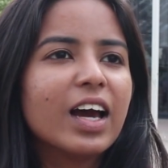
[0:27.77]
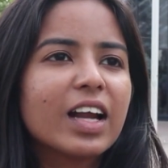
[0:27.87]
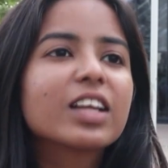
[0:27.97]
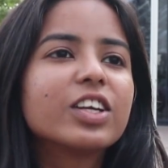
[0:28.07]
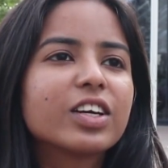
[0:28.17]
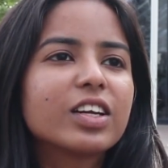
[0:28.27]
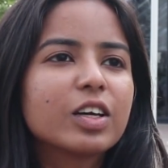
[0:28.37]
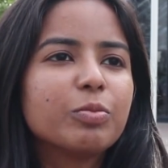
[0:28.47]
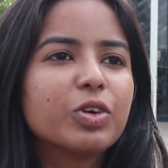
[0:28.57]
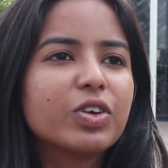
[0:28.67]
and clinical
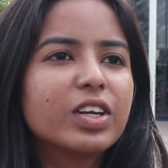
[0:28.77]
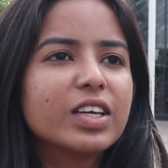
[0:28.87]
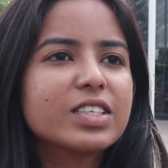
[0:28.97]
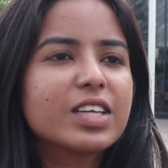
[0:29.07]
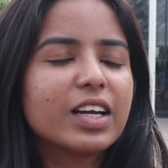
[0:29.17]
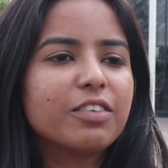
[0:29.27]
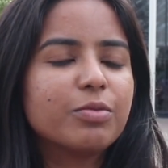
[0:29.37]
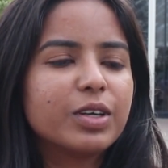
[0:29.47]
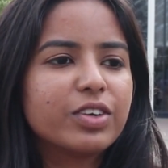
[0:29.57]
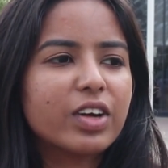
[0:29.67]
communities that have
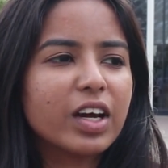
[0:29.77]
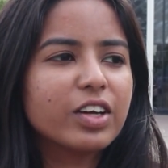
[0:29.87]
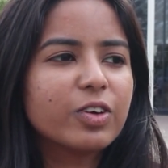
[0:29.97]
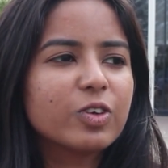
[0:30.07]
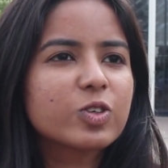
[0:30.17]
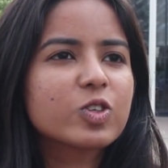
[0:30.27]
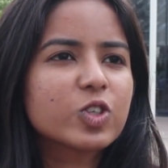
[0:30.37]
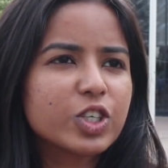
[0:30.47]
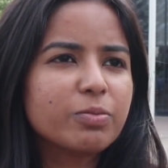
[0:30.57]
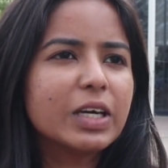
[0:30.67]
been trying to use
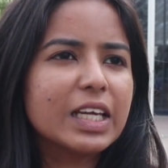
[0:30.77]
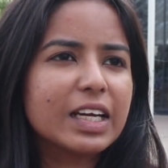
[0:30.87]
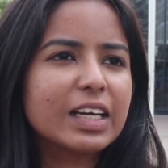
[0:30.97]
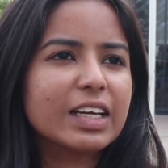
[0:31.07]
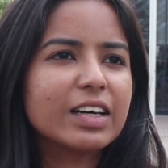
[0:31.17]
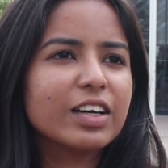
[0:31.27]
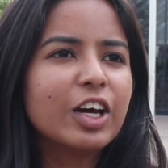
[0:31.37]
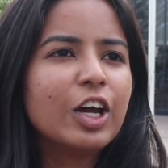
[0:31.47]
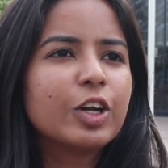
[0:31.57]
social media data